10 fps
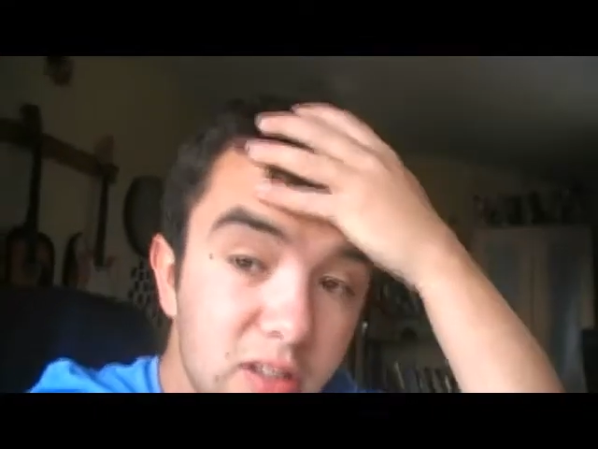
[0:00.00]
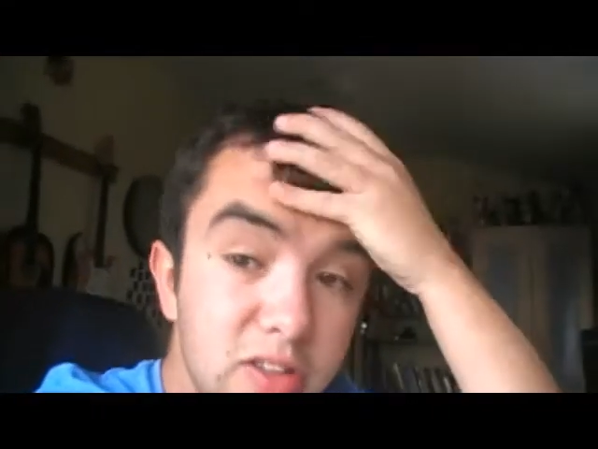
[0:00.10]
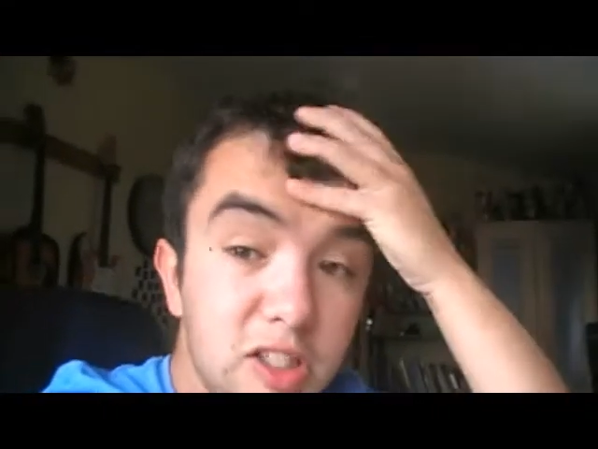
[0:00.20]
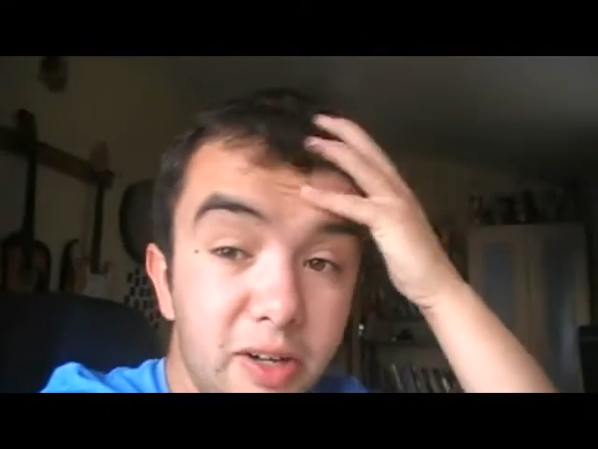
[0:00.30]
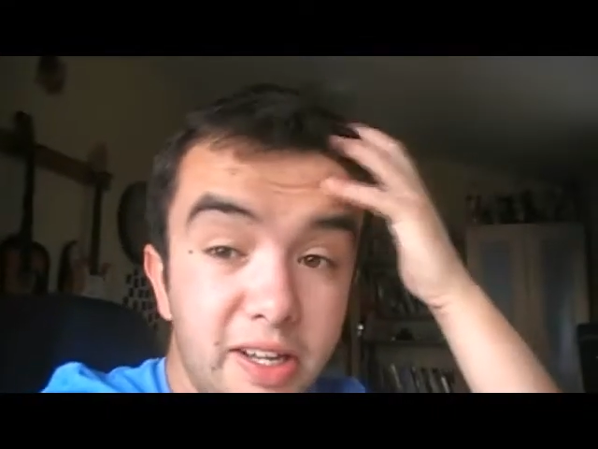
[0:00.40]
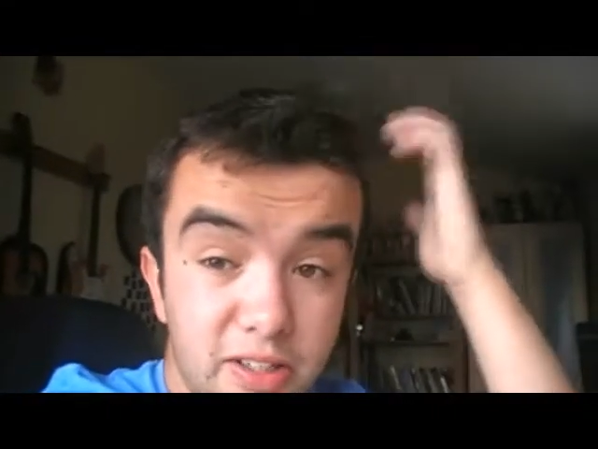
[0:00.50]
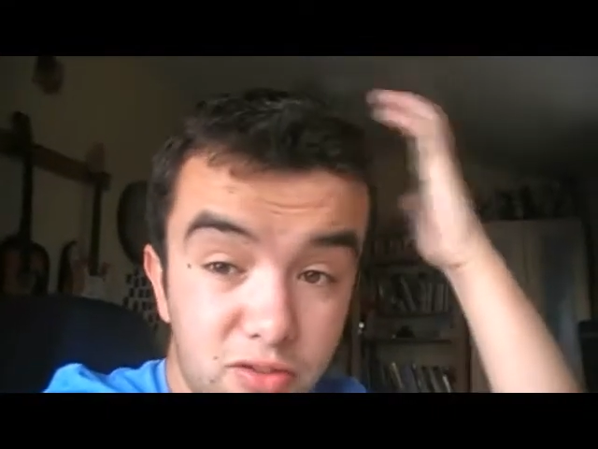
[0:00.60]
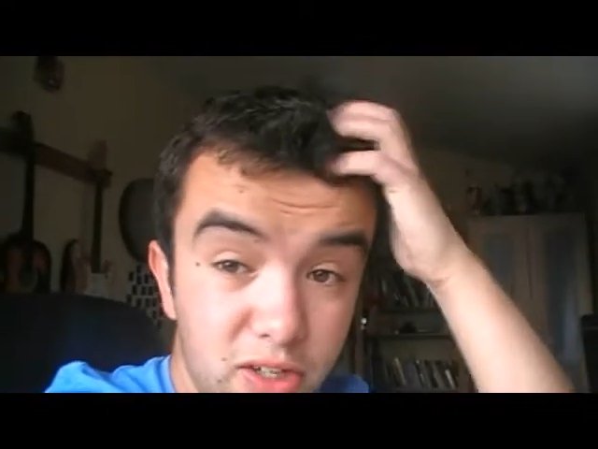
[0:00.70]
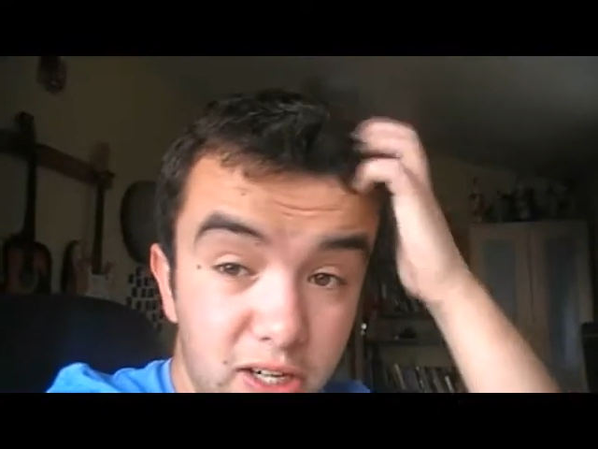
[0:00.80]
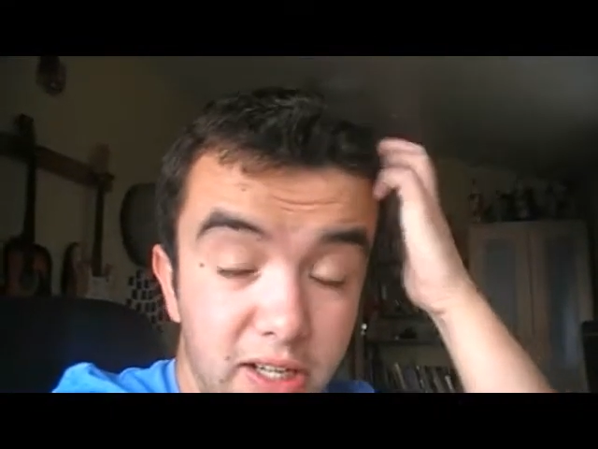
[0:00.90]
So it
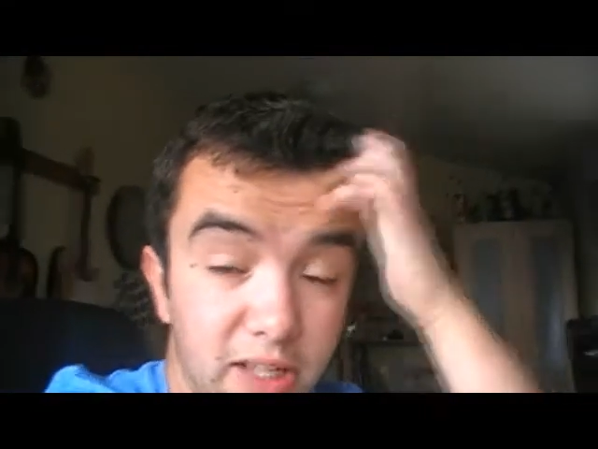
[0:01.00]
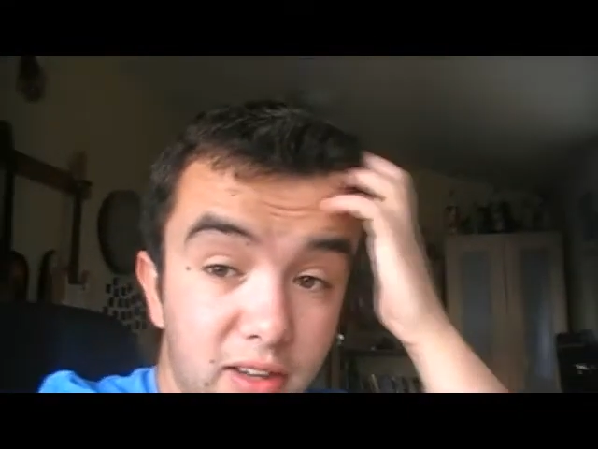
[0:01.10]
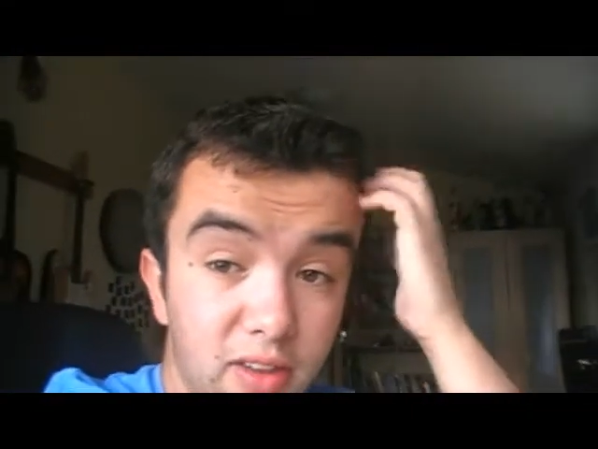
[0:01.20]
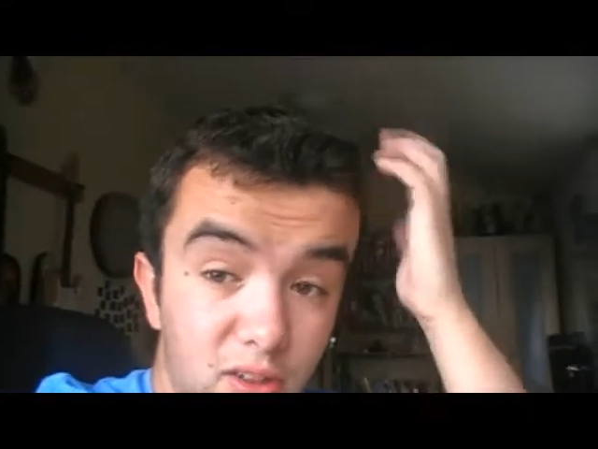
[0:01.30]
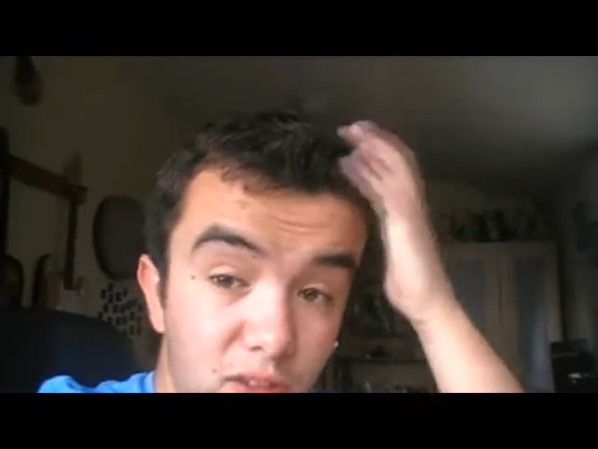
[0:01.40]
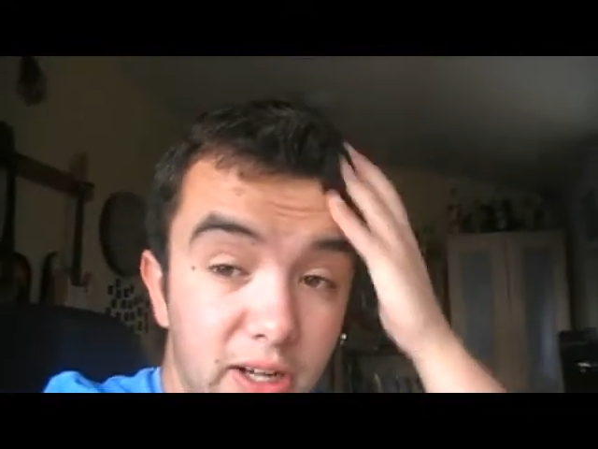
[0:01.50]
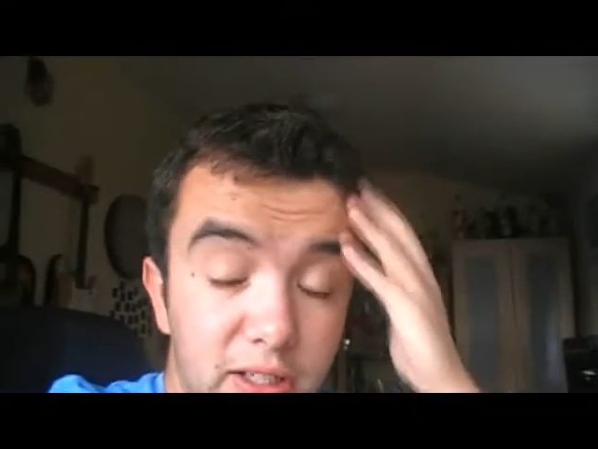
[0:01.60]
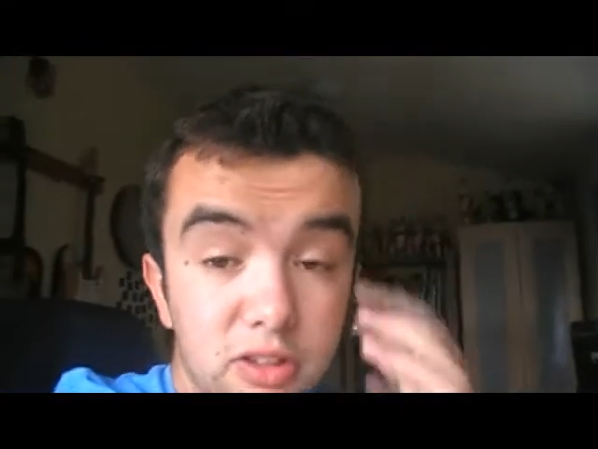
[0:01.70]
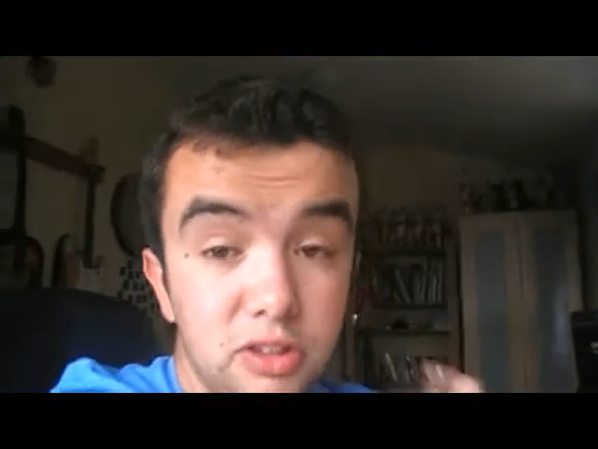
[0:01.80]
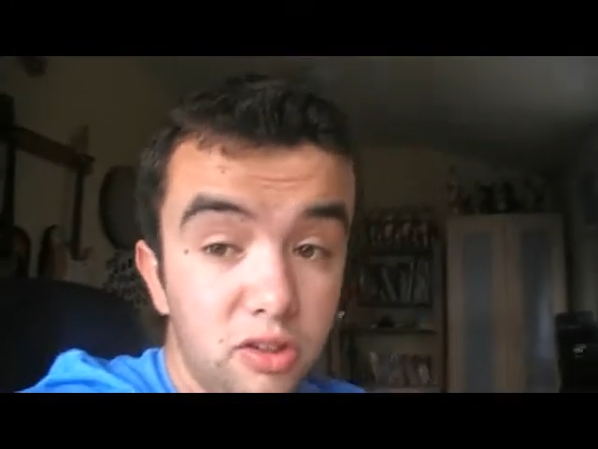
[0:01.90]
is really the
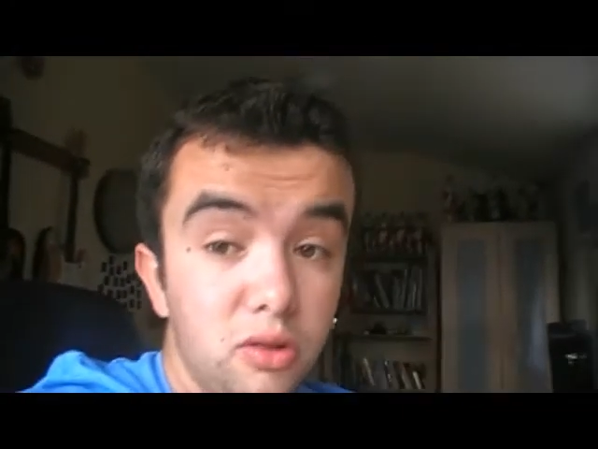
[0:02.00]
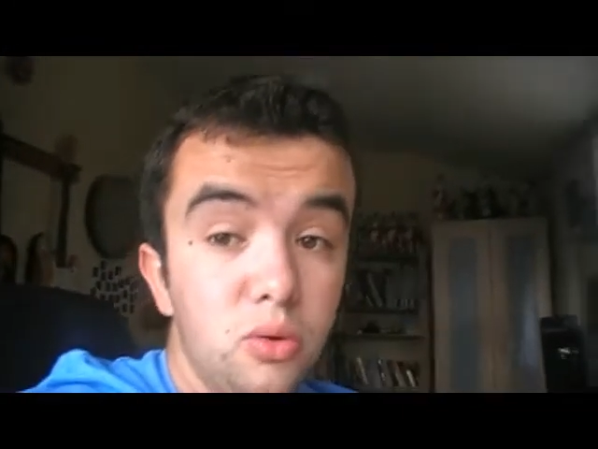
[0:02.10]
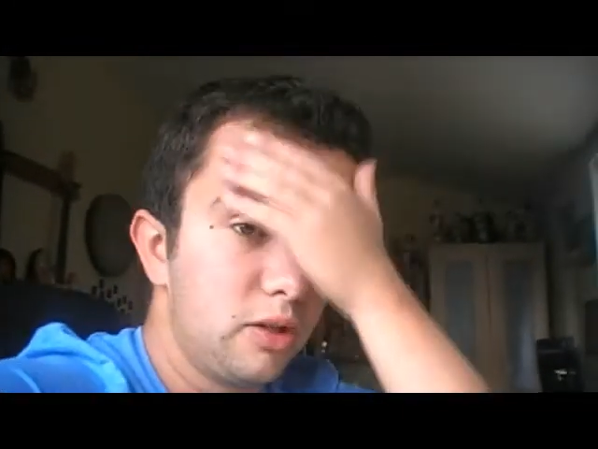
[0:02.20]
thing to do.